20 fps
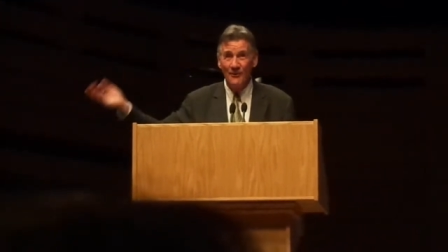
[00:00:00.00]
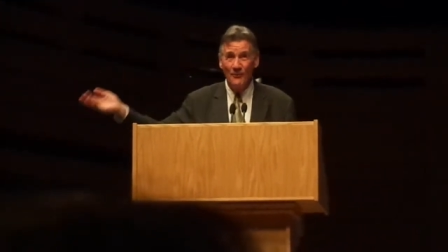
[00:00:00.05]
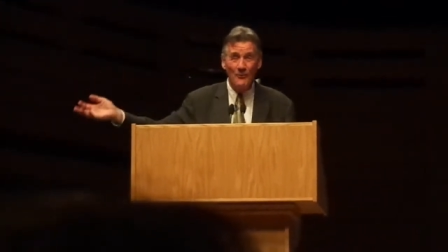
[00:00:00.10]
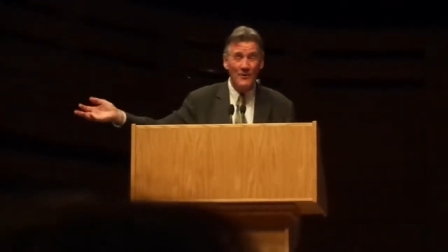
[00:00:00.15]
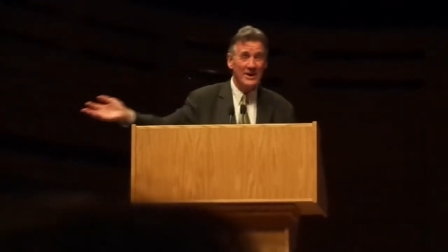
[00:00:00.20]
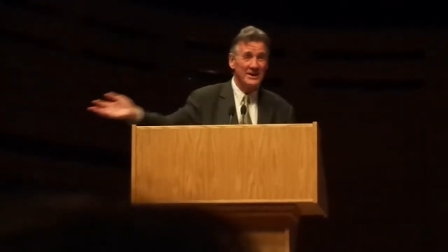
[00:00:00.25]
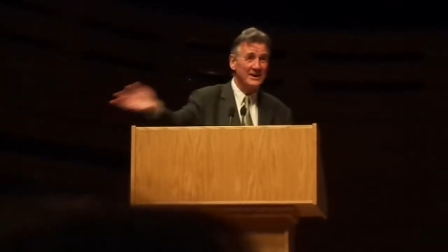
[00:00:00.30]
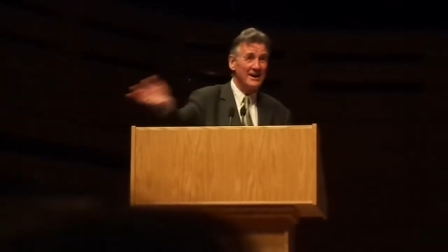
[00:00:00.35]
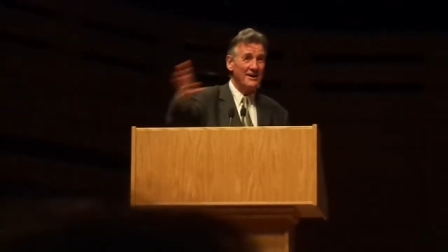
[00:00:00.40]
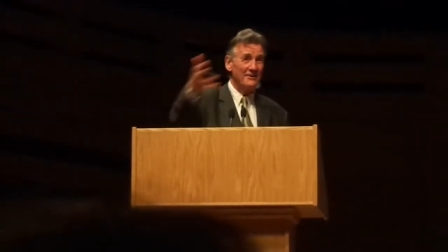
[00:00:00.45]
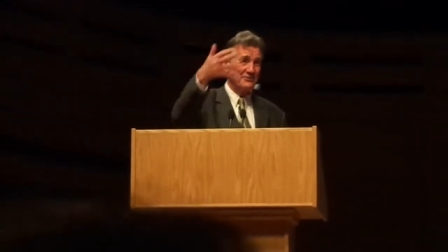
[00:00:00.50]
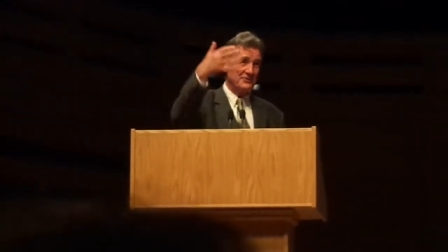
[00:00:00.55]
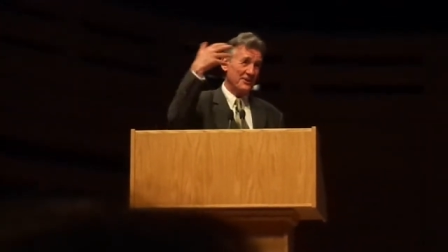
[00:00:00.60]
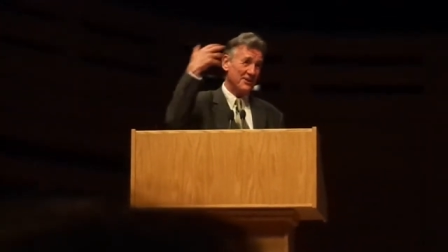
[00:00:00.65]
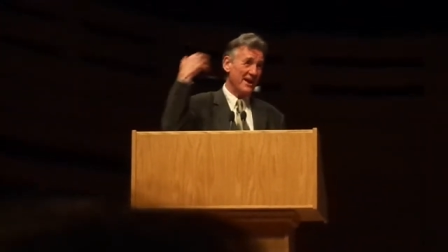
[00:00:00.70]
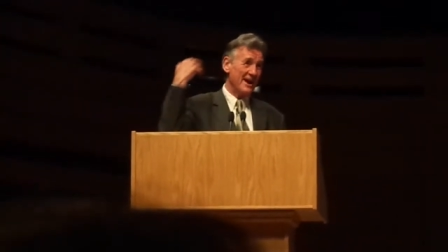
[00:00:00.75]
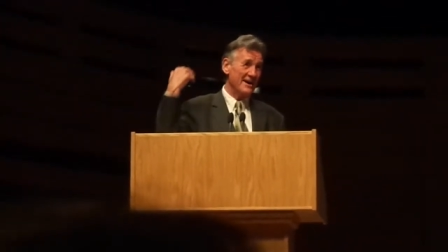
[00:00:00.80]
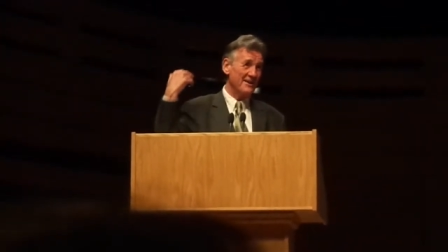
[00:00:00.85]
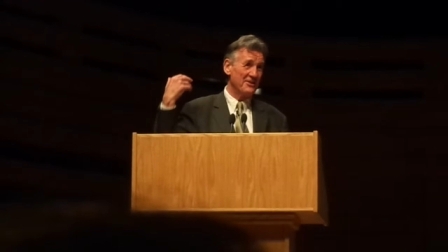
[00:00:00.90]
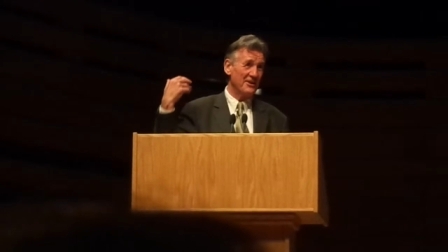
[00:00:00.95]
one after
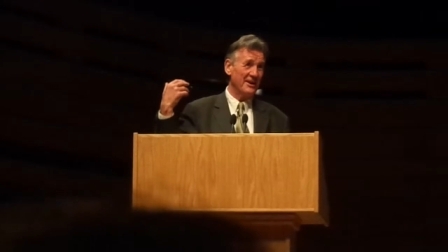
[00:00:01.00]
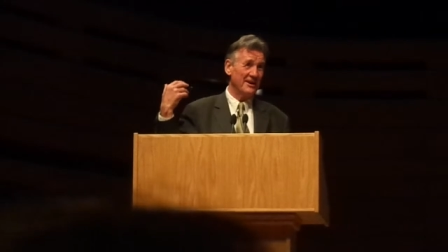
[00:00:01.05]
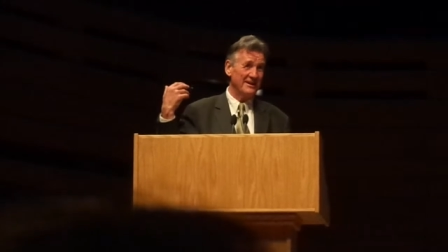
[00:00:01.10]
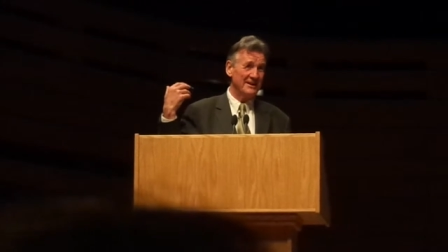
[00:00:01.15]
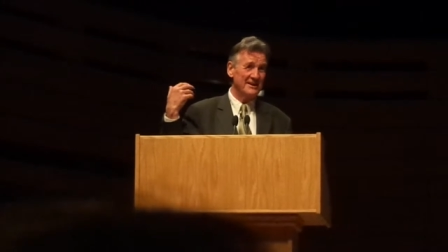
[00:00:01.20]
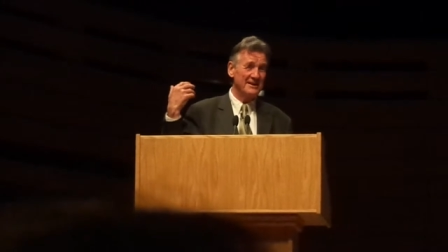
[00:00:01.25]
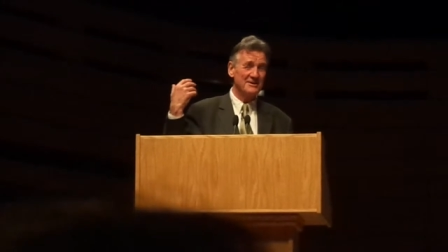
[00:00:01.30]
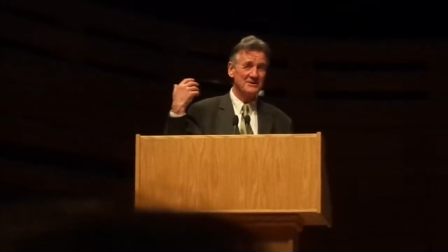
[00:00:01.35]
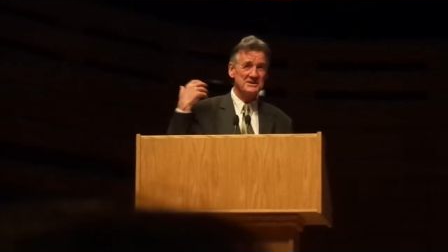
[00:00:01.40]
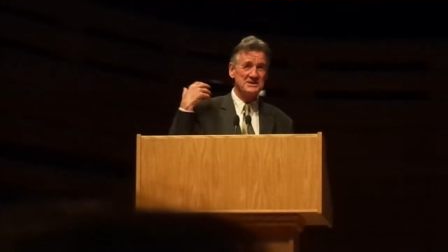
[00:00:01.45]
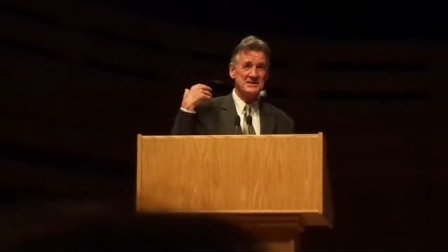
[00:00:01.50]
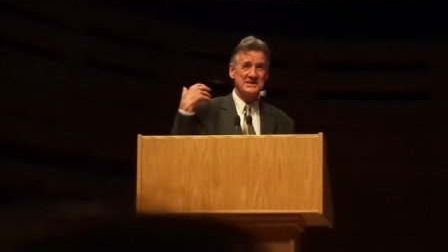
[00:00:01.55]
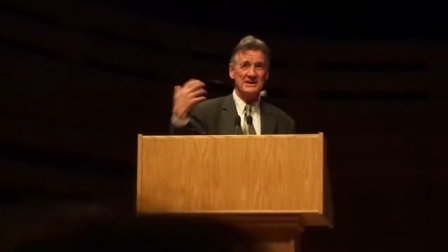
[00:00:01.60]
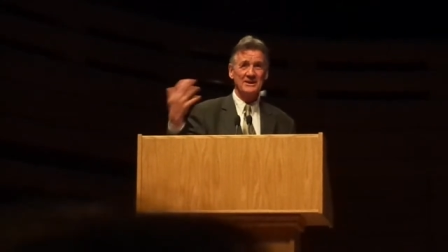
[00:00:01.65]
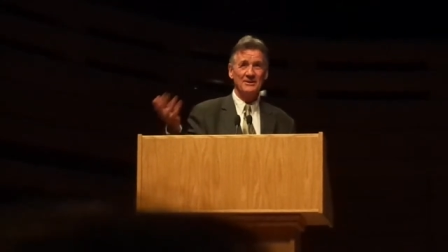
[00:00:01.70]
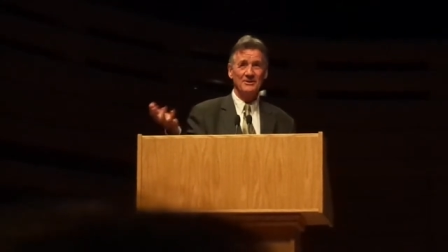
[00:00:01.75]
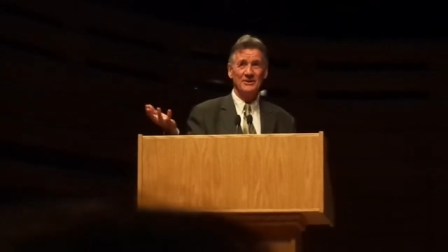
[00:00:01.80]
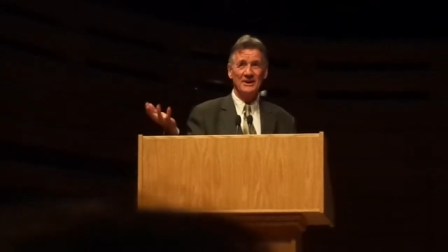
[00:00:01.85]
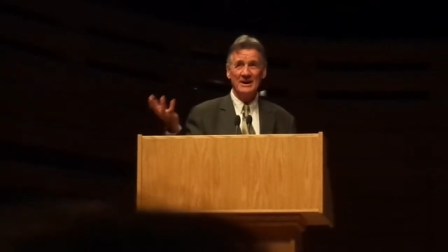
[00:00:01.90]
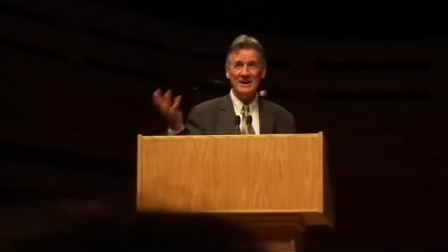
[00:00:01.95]
the other. They are so
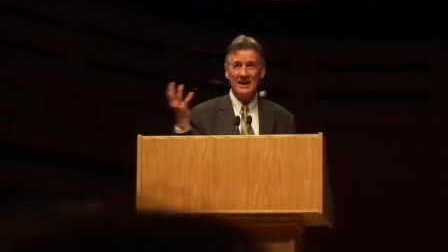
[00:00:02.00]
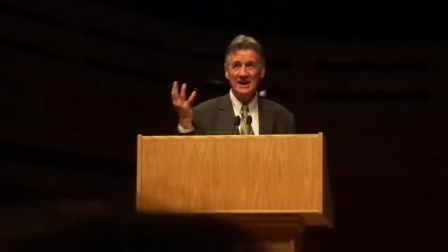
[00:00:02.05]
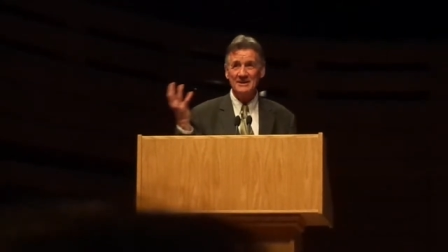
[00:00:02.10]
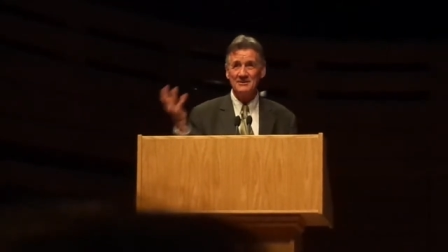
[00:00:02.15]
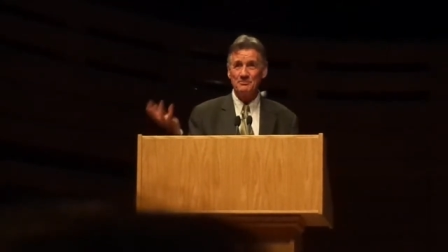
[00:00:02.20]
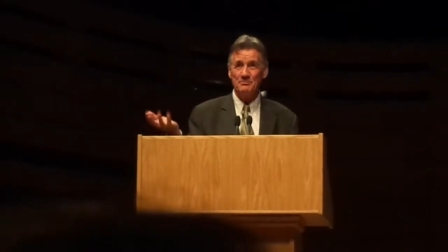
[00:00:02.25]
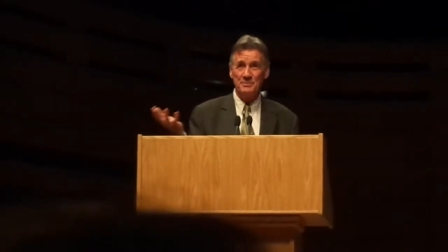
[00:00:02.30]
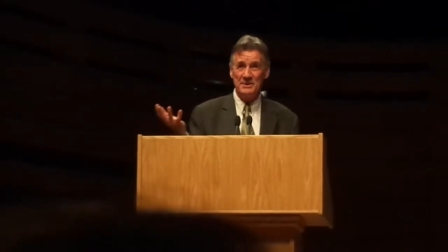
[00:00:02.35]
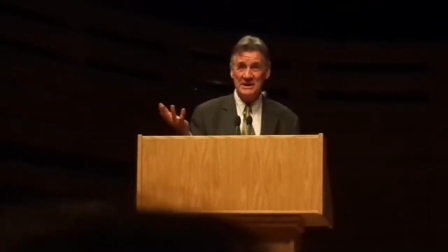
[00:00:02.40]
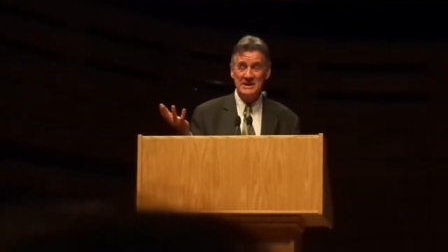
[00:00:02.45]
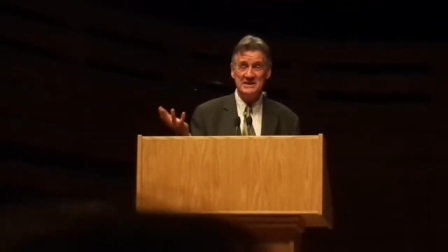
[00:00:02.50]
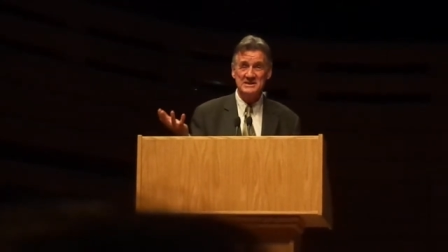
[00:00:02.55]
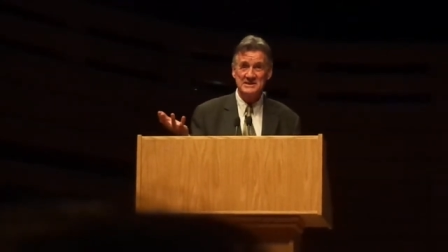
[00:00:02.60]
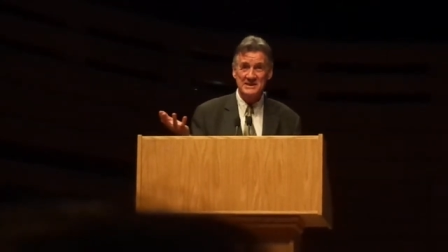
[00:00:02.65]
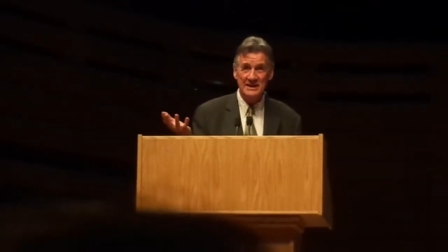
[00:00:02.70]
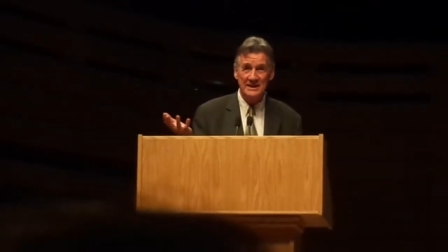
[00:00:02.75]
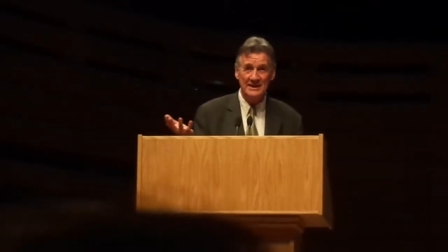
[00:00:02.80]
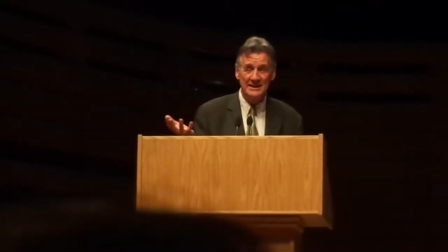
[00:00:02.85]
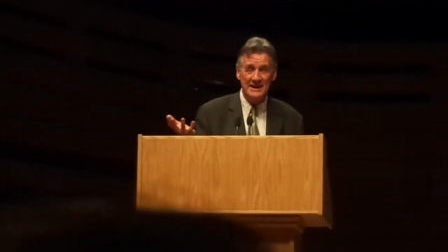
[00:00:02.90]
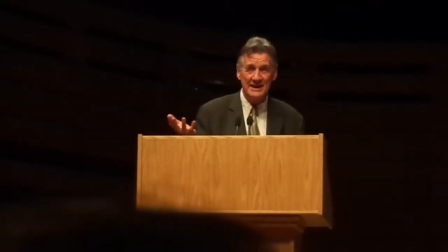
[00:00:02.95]

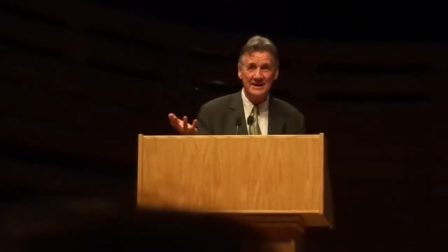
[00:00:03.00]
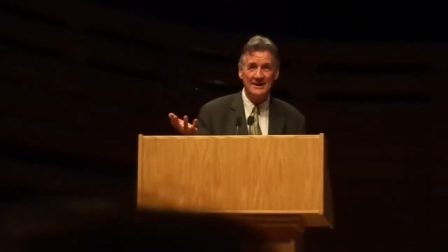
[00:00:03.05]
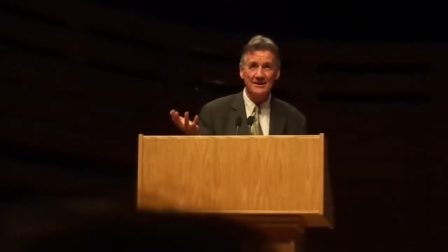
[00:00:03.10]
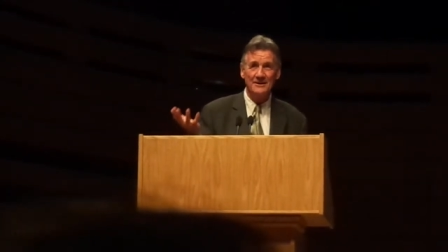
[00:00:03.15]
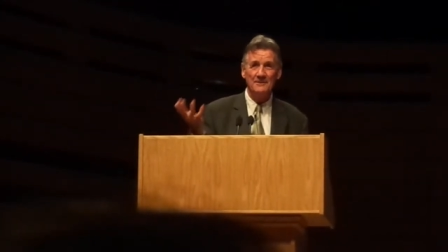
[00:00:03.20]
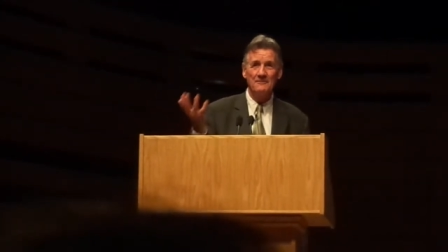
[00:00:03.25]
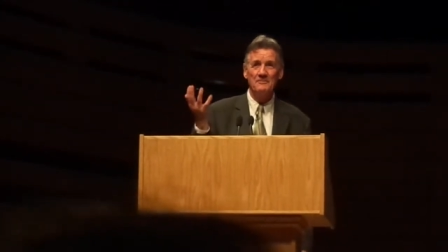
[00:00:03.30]
un-PC now.